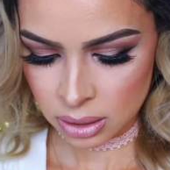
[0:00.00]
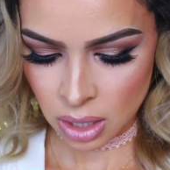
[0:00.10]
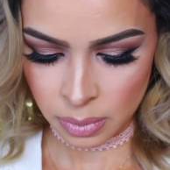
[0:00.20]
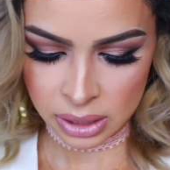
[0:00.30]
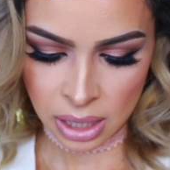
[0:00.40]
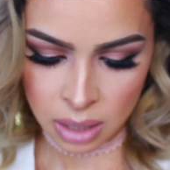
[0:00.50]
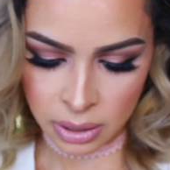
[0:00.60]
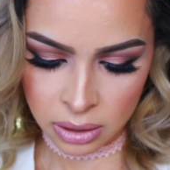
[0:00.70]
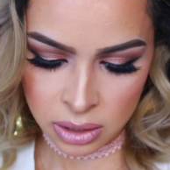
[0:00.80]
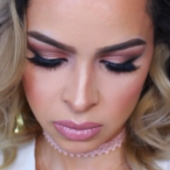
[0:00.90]
So I'm excited
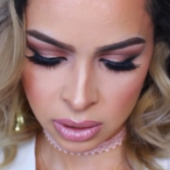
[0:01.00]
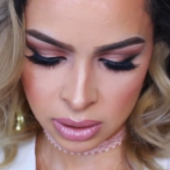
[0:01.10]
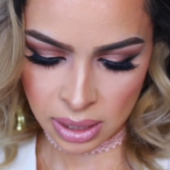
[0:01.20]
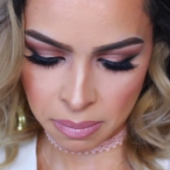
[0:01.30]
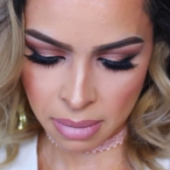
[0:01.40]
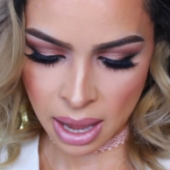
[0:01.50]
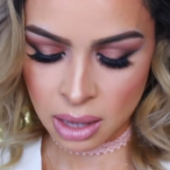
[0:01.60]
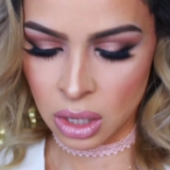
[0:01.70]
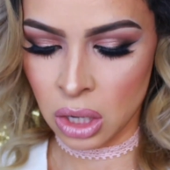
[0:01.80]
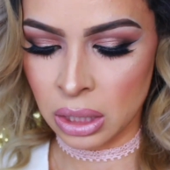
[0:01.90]
about this one. This is a
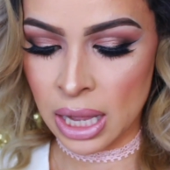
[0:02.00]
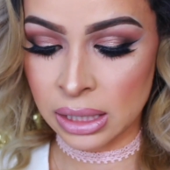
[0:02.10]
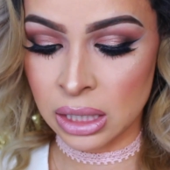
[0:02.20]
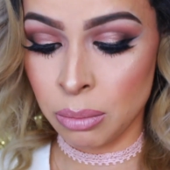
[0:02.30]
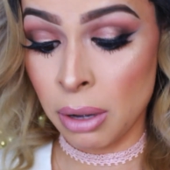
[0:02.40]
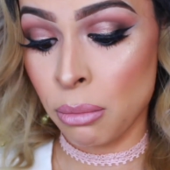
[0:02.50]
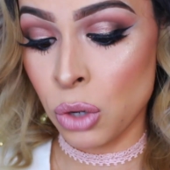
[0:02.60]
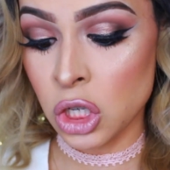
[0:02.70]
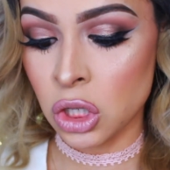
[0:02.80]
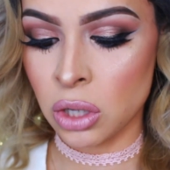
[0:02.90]
matte, long-lasting, but
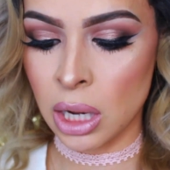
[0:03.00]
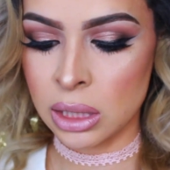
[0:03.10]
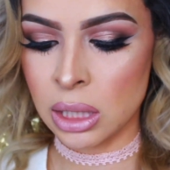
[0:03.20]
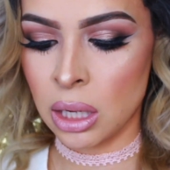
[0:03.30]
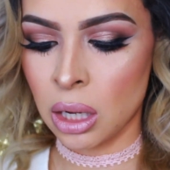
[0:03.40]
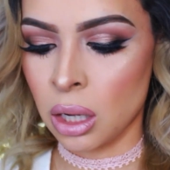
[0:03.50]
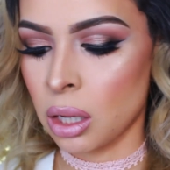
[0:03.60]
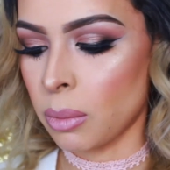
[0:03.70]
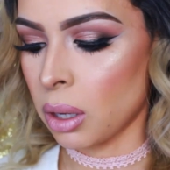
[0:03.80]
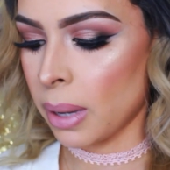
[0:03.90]
moisturizing.
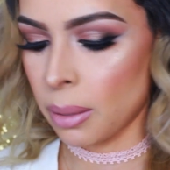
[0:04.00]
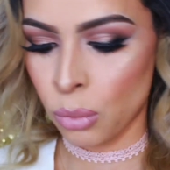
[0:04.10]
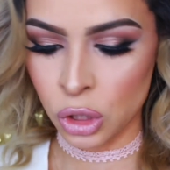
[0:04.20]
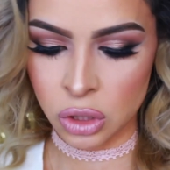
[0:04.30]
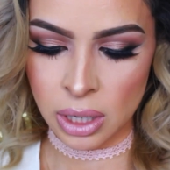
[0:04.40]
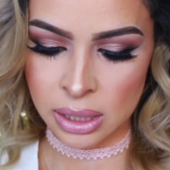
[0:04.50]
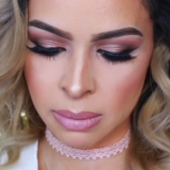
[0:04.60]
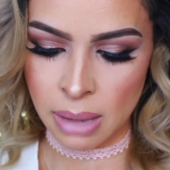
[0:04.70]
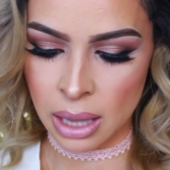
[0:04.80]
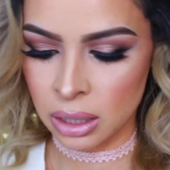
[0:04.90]
I'm all about a
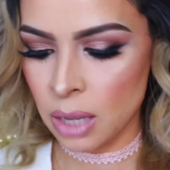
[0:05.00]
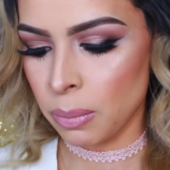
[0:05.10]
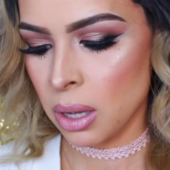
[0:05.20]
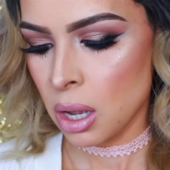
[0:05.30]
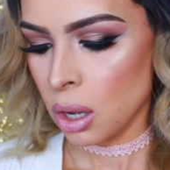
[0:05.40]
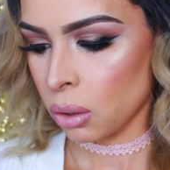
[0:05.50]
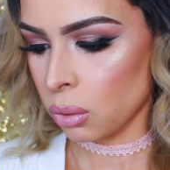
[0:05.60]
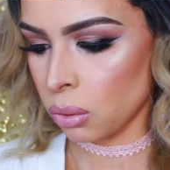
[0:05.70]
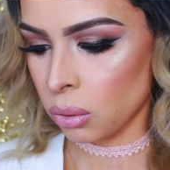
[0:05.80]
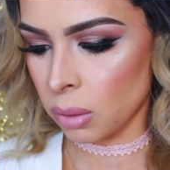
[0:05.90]
moisturizing matte lip.
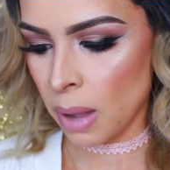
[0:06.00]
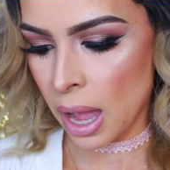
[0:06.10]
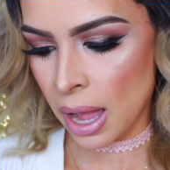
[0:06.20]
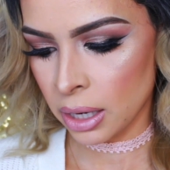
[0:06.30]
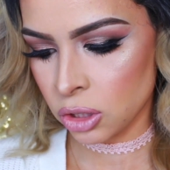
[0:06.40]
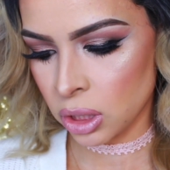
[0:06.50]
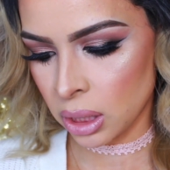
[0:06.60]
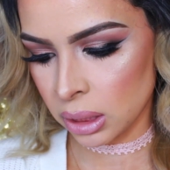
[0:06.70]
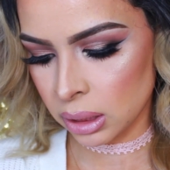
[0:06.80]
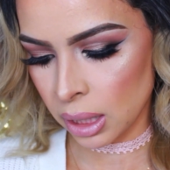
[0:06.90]
Ooh, the packaging
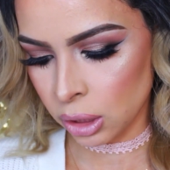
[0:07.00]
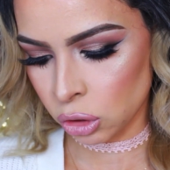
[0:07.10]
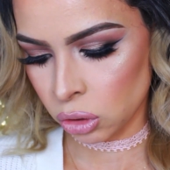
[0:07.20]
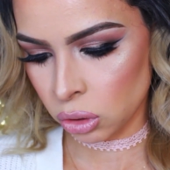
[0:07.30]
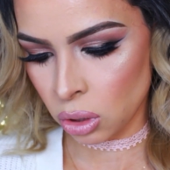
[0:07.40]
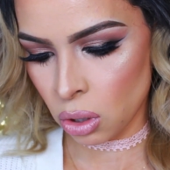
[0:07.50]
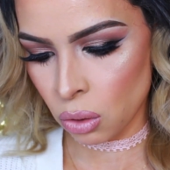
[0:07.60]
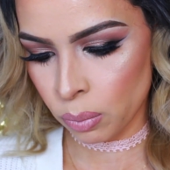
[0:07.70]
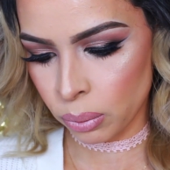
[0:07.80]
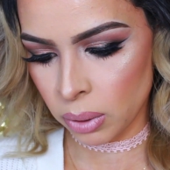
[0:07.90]
inside is
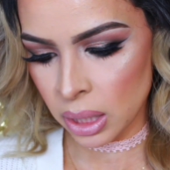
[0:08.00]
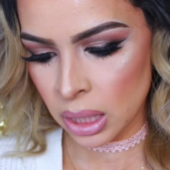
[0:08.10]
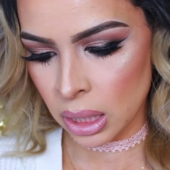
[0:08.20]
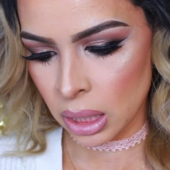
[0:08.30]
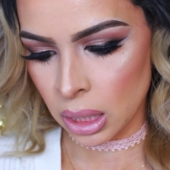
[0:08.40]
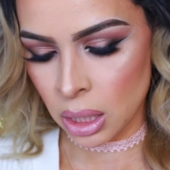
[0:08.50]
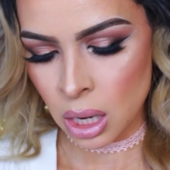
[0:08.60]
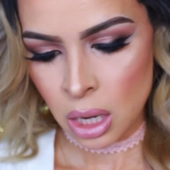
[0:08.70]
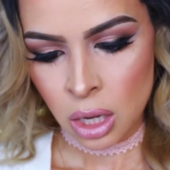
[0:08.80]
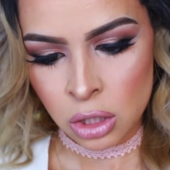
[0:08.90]
so pretty.
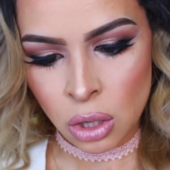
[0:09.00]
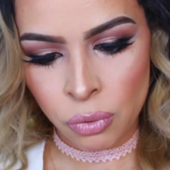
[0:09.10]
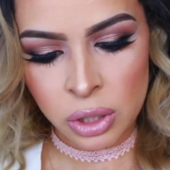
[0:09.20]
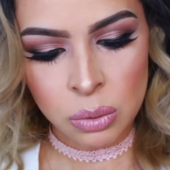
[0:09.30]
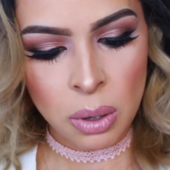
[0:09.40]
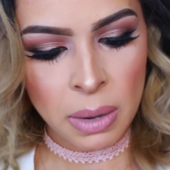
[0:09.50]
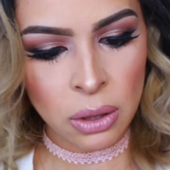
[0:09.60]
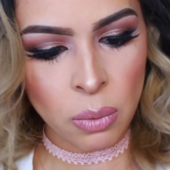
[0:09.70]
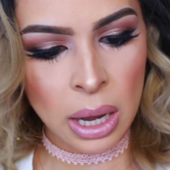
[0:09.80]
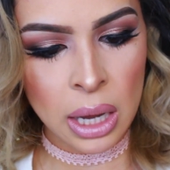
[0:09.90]
So this one, by
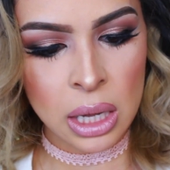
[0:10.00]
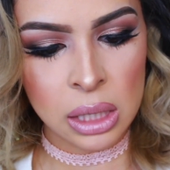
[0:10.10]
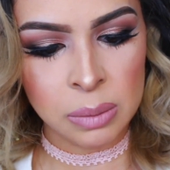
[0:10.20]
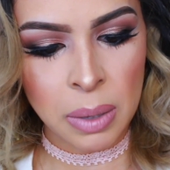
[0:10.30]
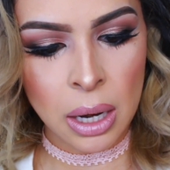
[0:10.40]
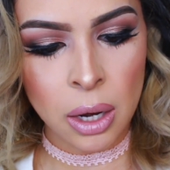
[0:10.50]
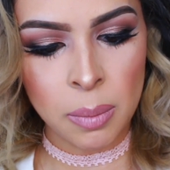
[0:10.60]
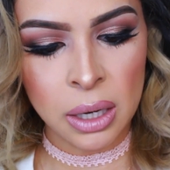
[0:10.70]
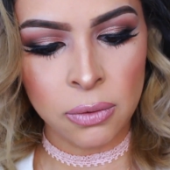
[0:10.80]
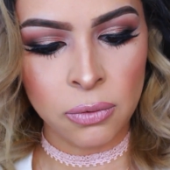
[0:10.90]
the way, is
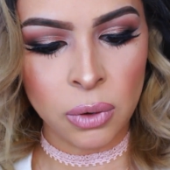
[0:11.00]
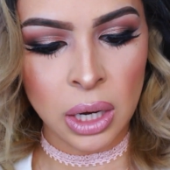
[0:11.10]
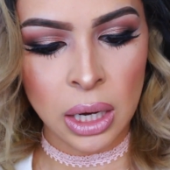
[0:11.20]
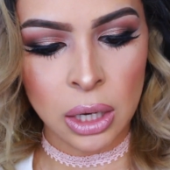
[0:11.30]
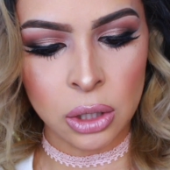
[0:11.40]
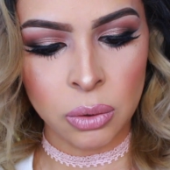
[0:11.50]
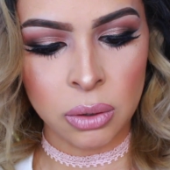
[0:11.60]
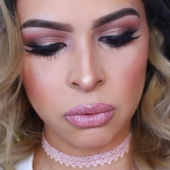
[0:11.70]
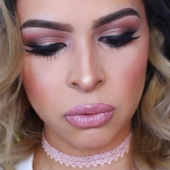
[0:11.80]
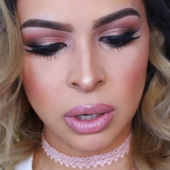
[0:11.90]
paraben-free,
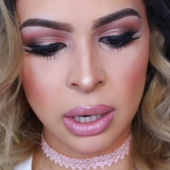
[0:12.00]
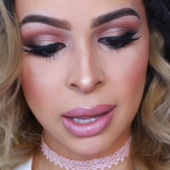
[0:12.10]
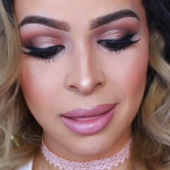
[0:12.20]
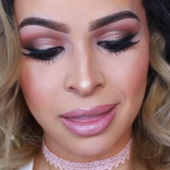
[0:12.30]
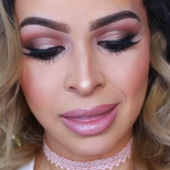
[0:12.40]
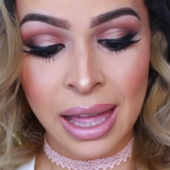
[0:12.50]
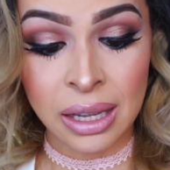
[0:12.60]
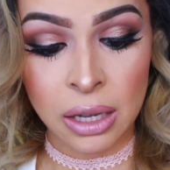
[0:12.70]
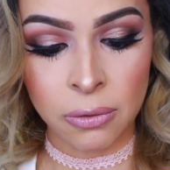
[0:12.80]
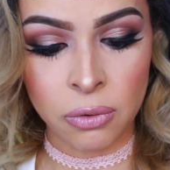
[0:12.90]
gluten-free, and
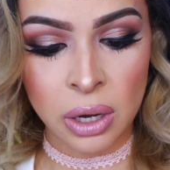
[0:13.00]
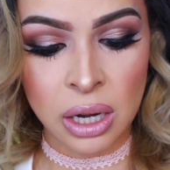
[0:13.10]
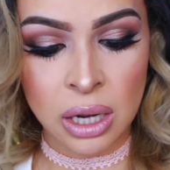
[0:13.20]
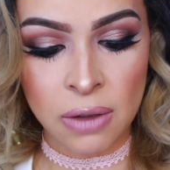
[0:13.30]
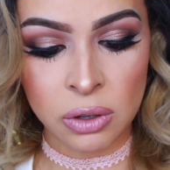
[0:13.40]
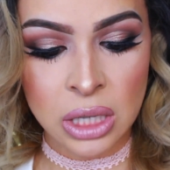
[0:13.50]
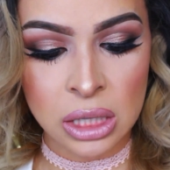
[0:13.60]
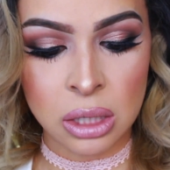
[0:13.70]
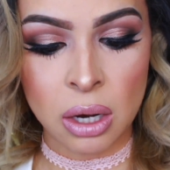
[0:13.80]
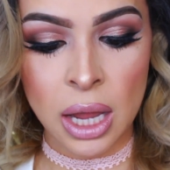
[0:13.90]
phthalate-free. Never
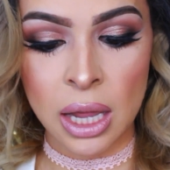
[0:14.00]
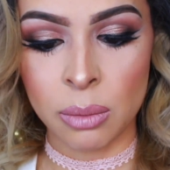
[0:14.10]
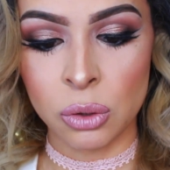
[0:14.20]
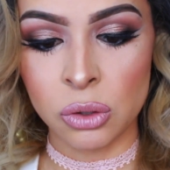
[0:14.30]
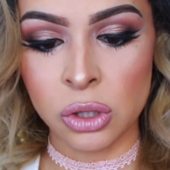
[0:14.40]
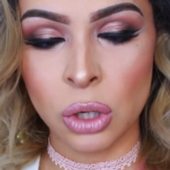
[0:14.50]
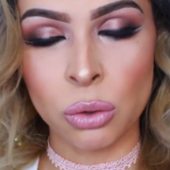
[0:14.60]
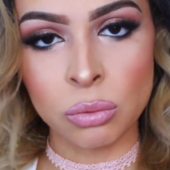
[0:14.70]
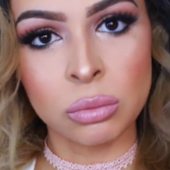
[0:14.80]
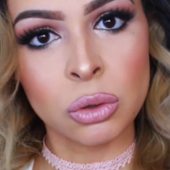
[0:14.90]
tested on animals,
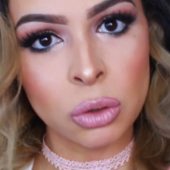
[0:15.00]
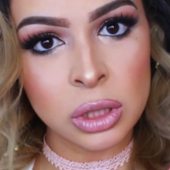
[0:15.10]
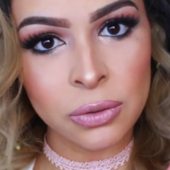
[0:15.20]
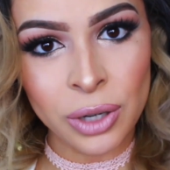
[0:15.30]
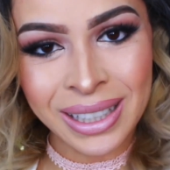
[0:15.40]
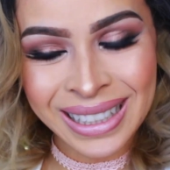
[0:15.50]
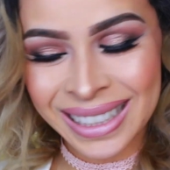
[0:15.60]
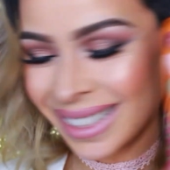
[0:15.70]
so cruelty-free.